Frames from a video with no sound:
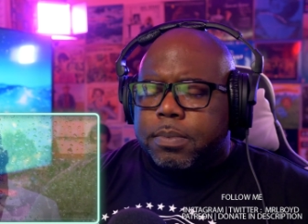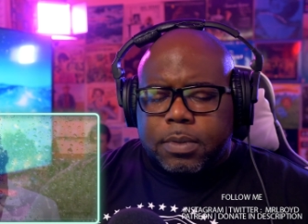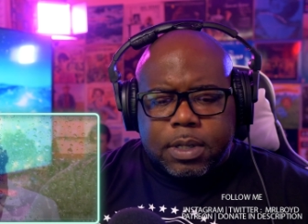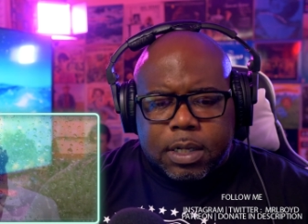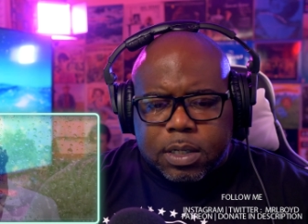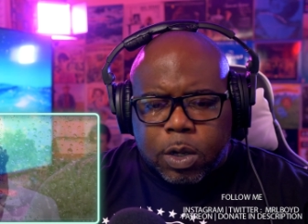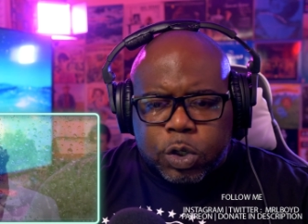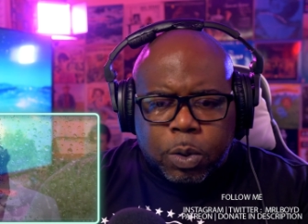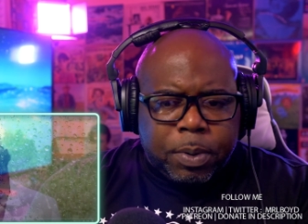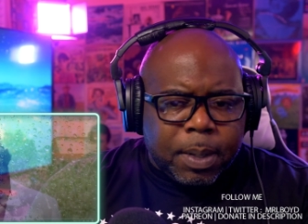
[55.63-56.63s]
Let's
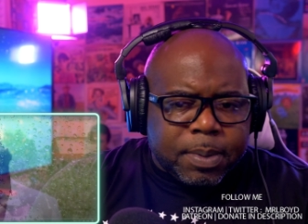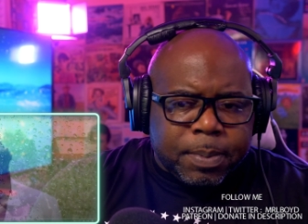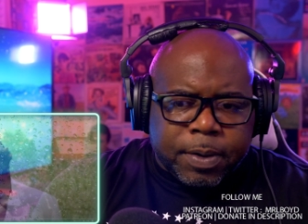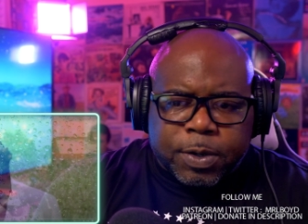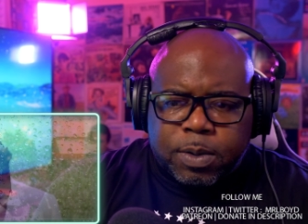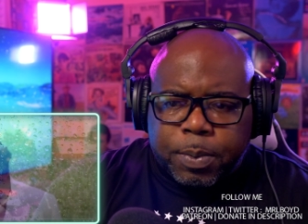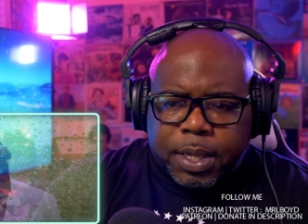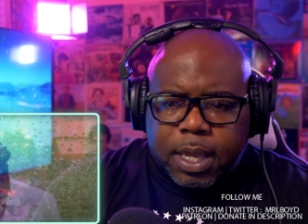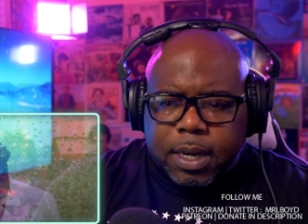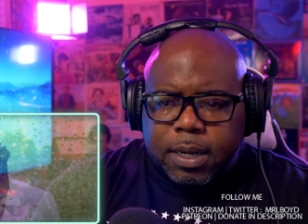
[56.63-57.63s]
also pull up some lyrics while we
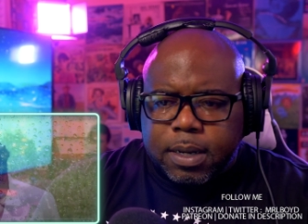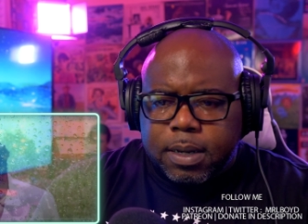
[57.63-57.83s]
can.